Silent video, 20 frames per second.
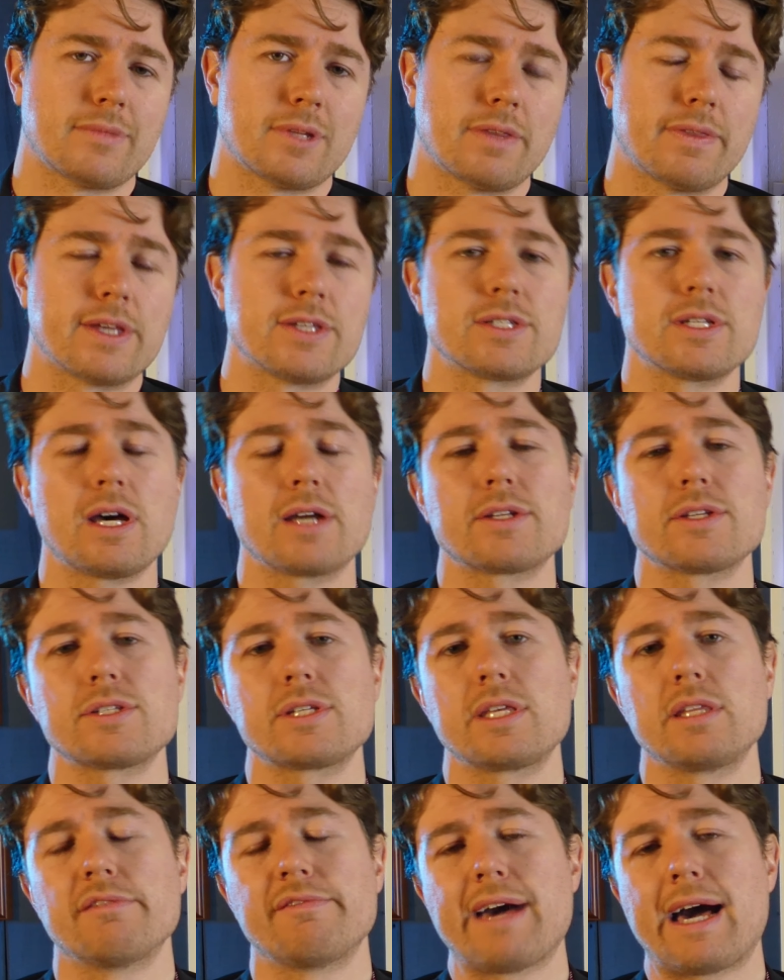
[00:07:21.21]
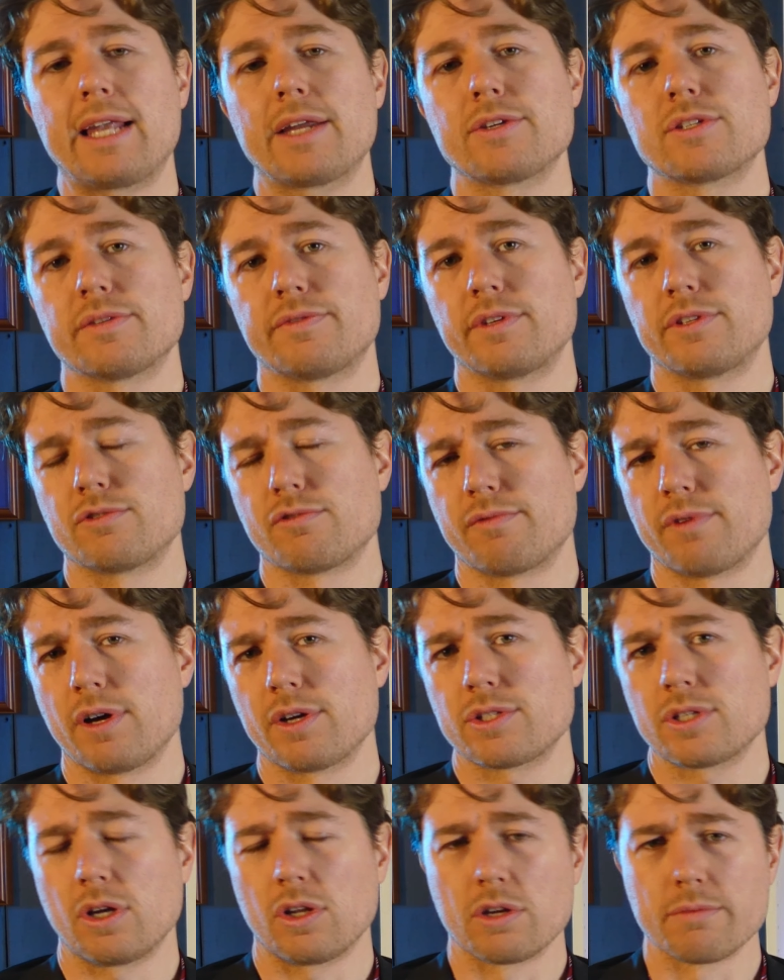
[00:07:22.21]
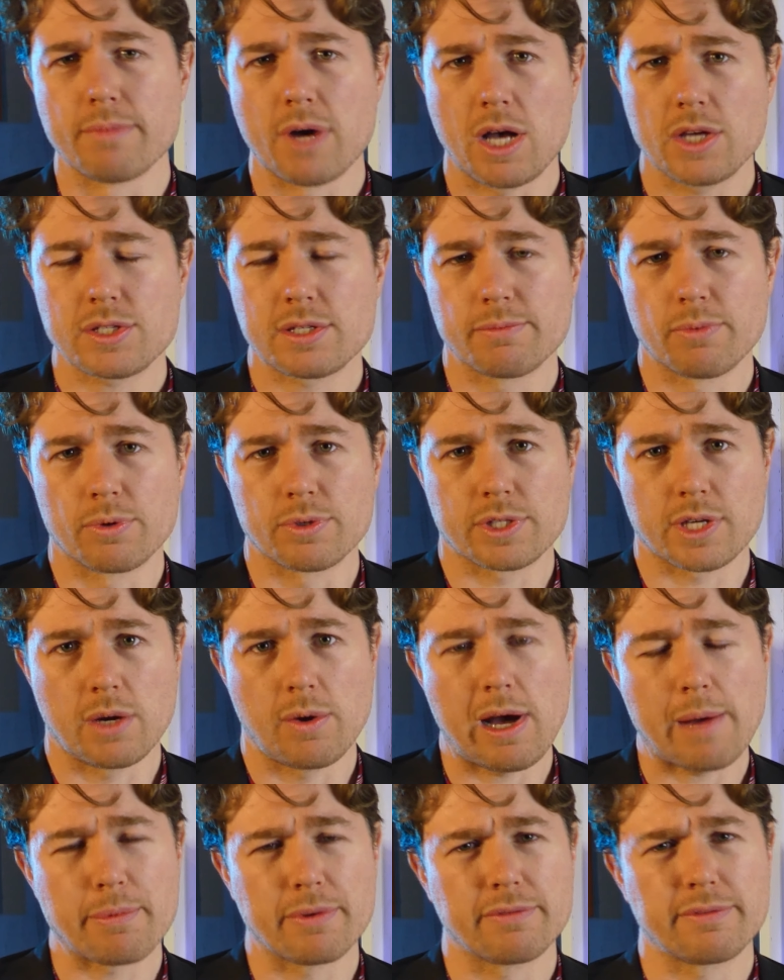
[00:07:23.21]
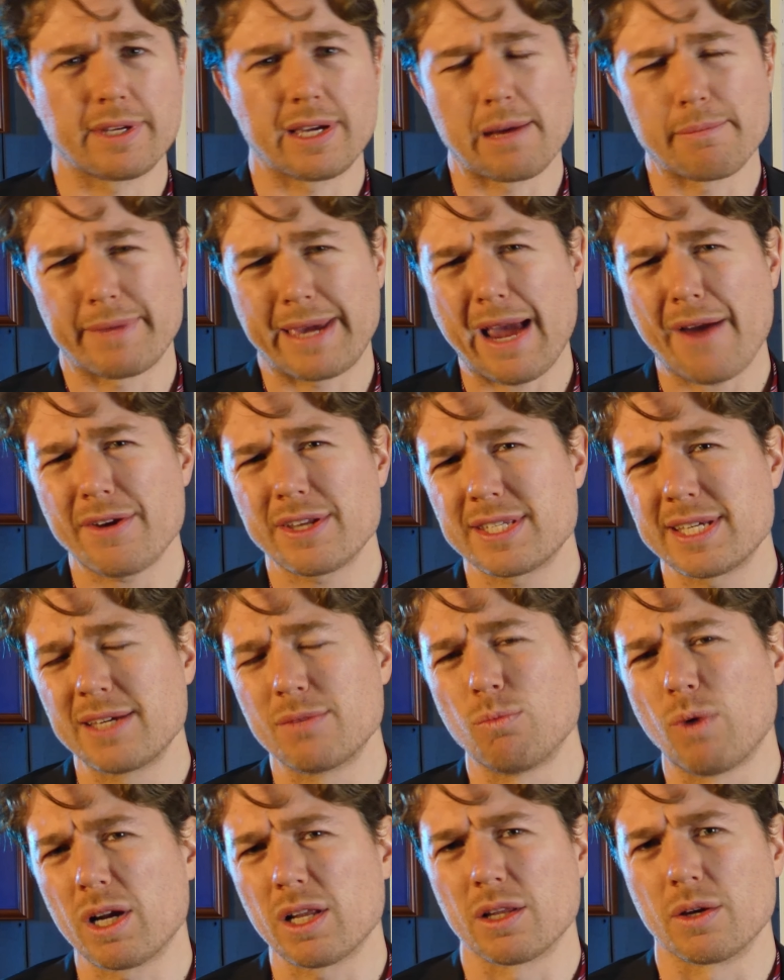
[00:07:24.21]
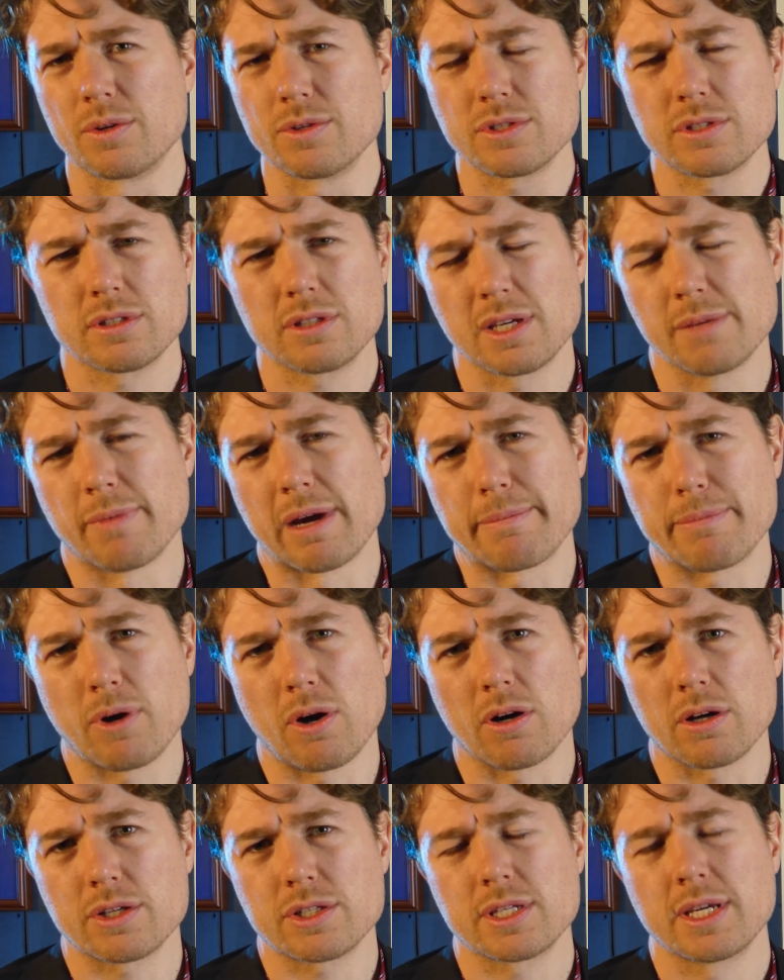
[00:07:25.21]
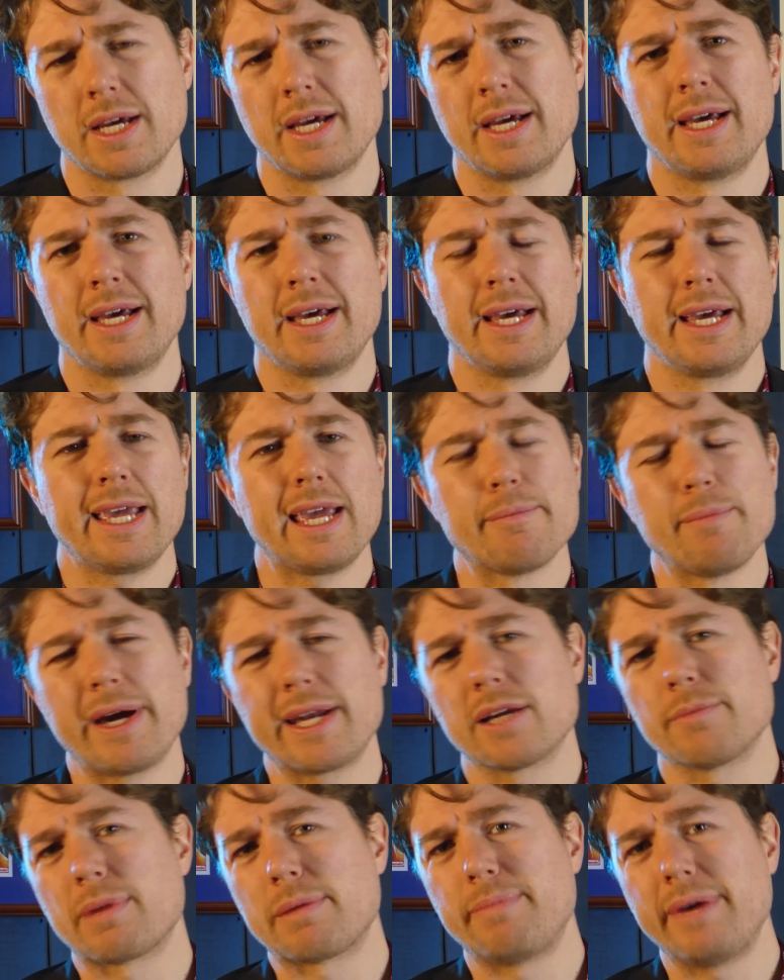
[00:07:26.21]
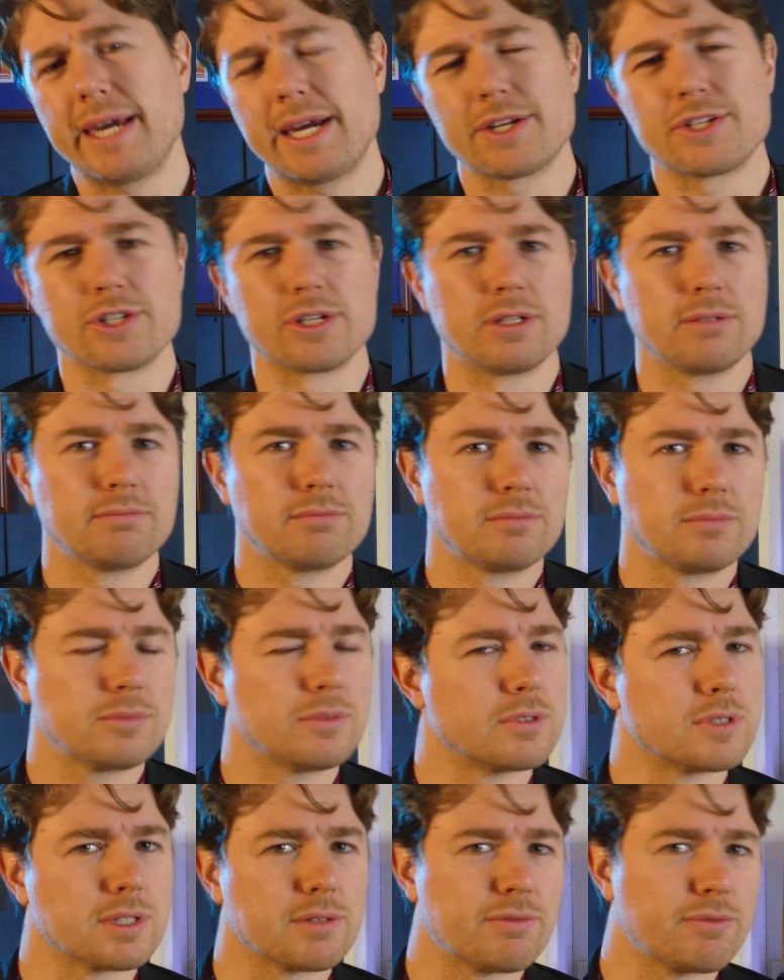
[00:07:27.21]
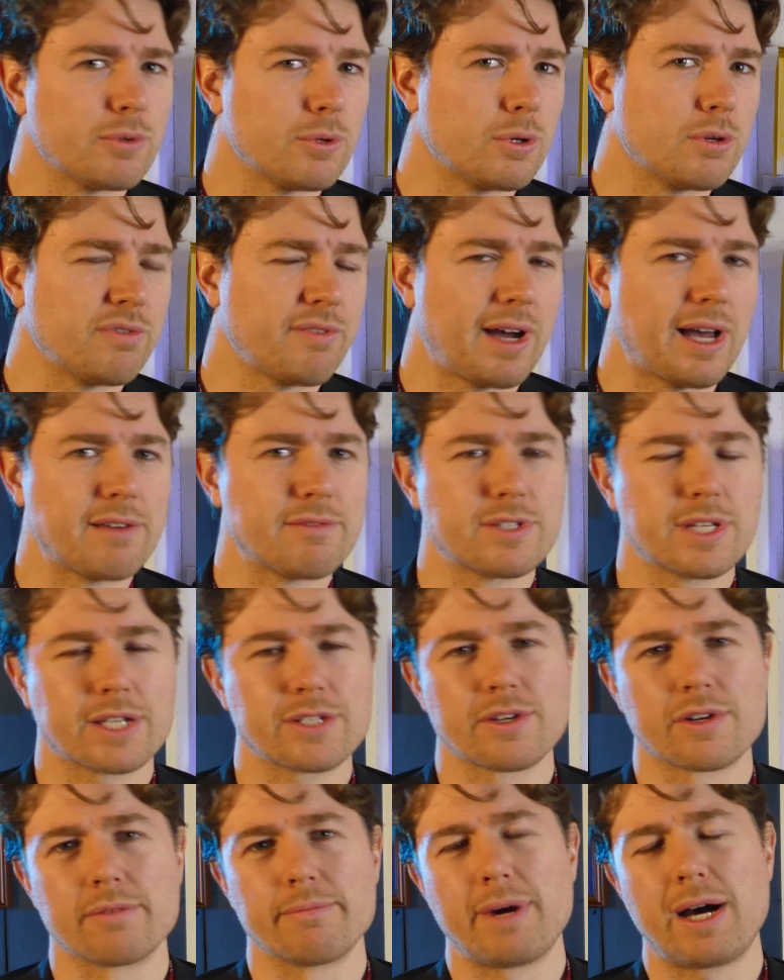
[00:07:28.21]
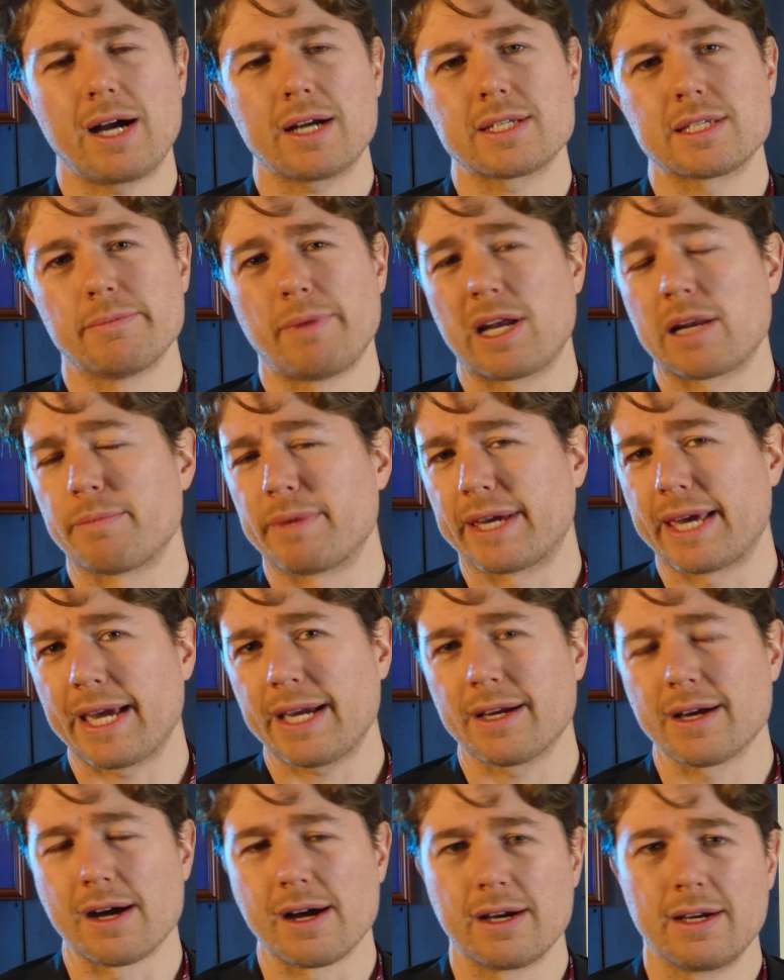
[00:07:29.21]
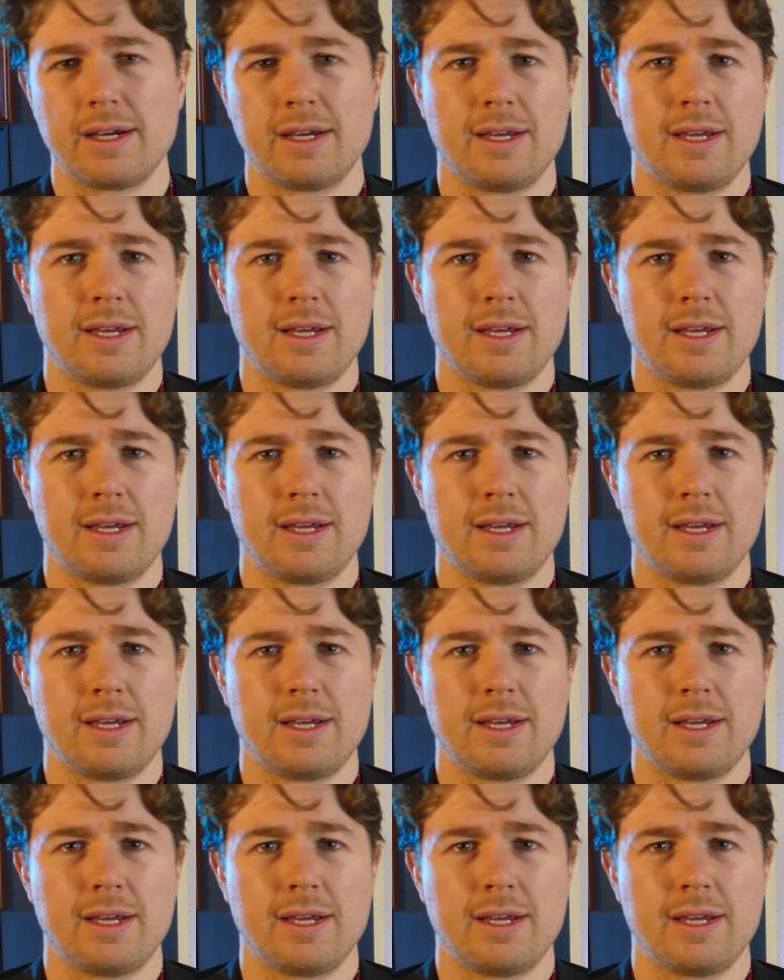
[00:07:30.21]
They start to see the values of these reverse holo Master Balls go up and think, I'm guaranteed one of those in my box. It might not be Pikachu, who's at $400, $500, $600. It might not be Gengar.